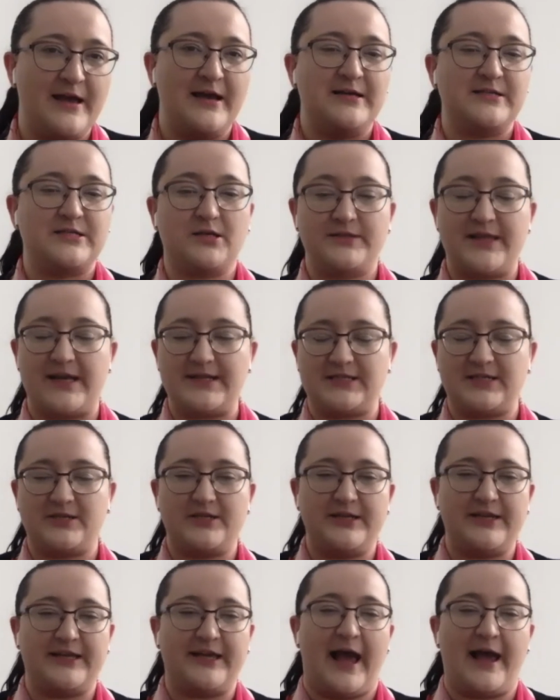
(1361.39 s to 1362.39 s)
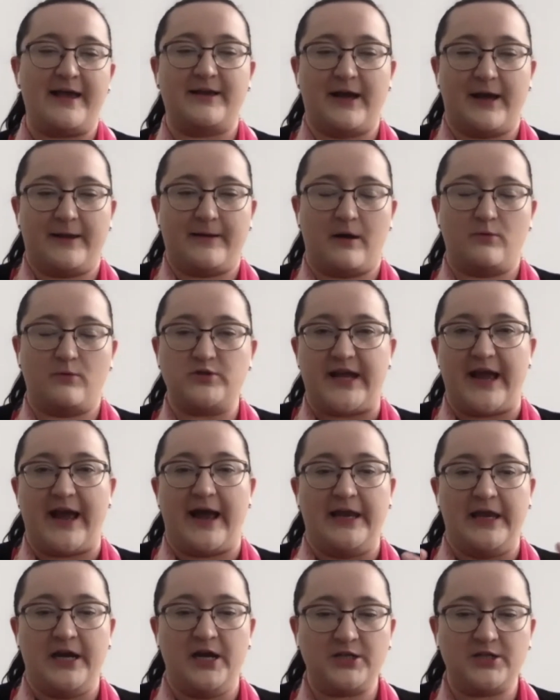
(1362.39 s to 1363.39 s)
So that certainly, I would say I
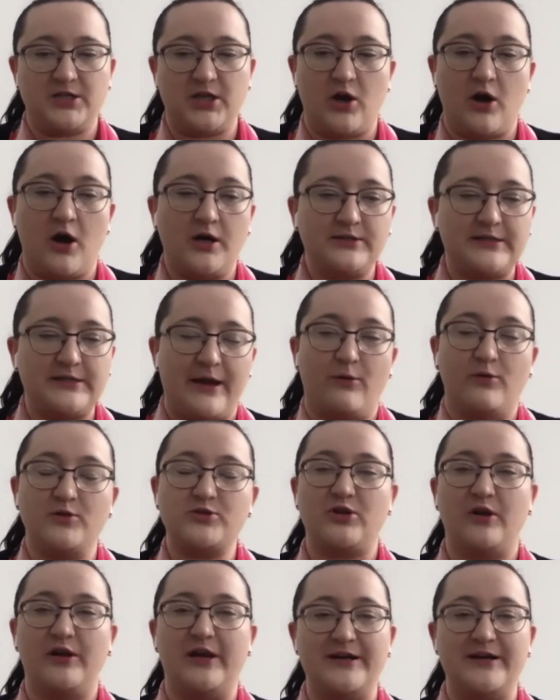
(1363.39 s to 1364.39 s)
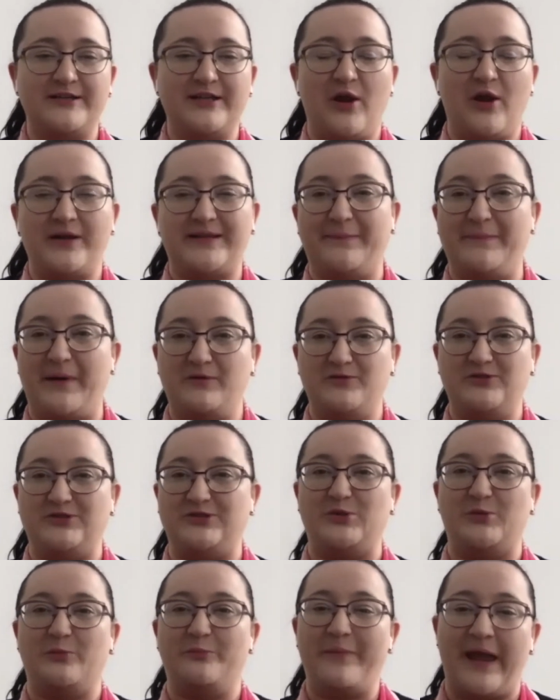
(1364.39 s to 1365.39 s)
learned a lot. I also learned a lot about the
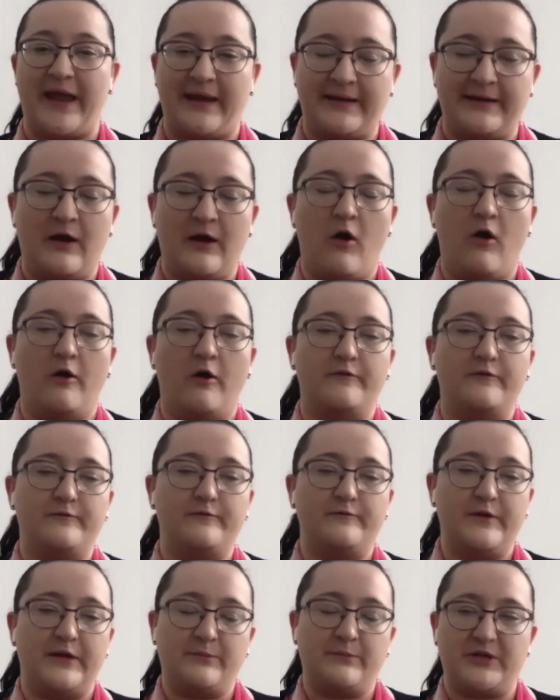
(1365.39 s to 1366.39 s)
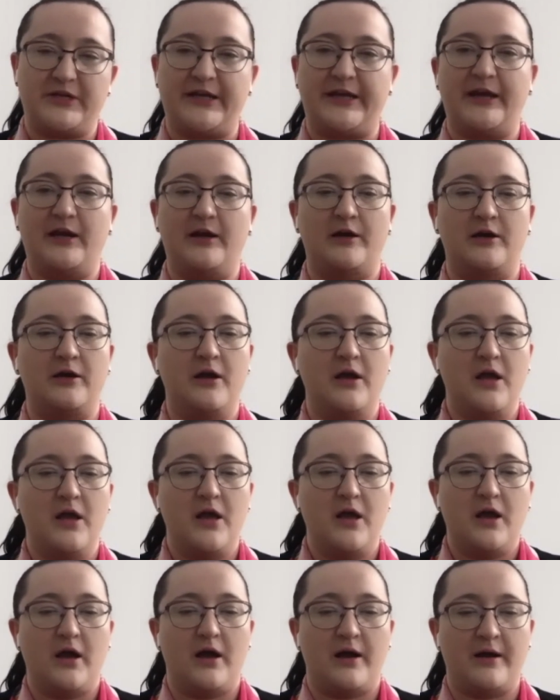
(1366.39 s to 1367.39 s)
domain of, in particular,
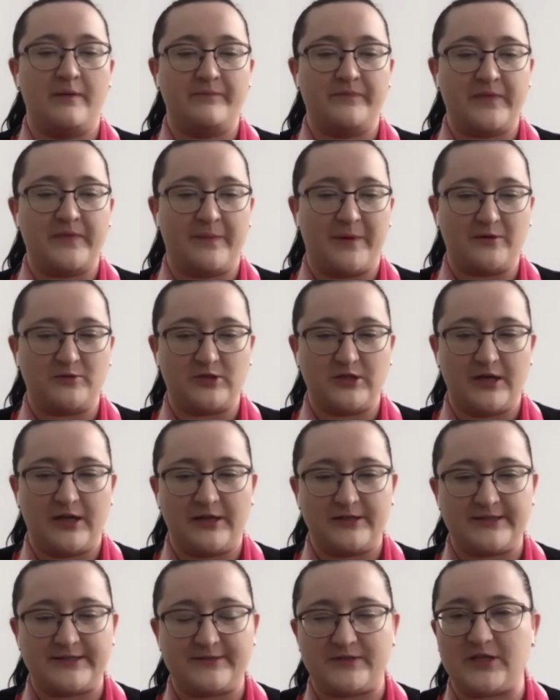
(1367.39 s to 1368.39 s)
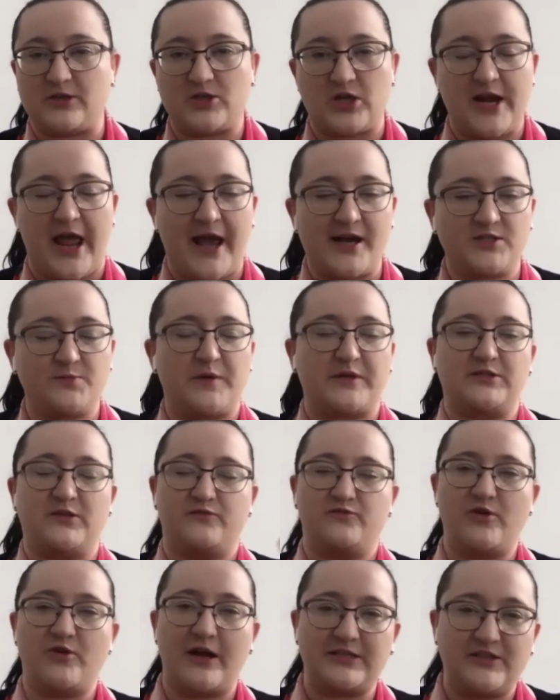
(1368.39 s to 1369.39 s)
about certain aspects of
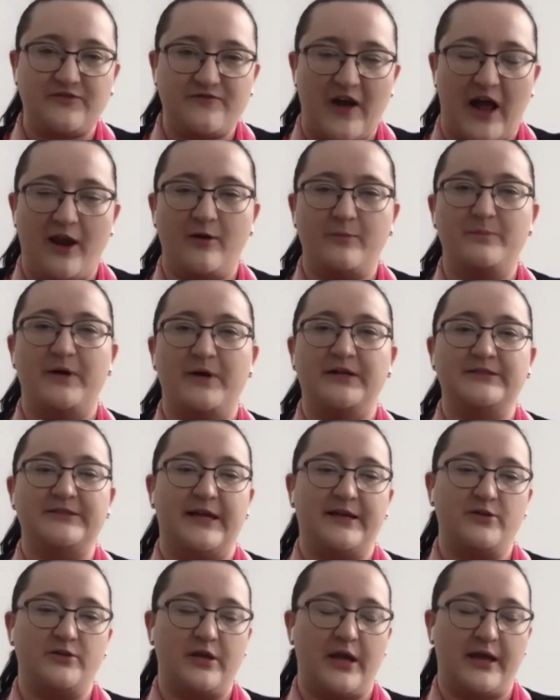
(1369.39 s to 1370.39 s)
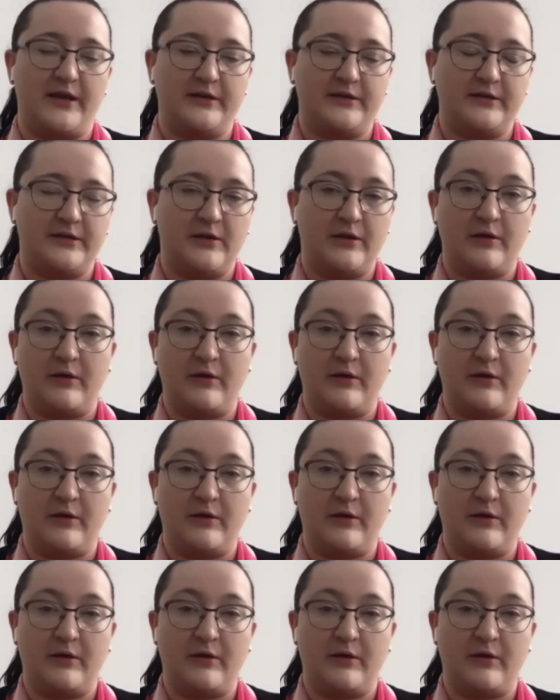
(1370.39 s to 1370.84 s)
drug development and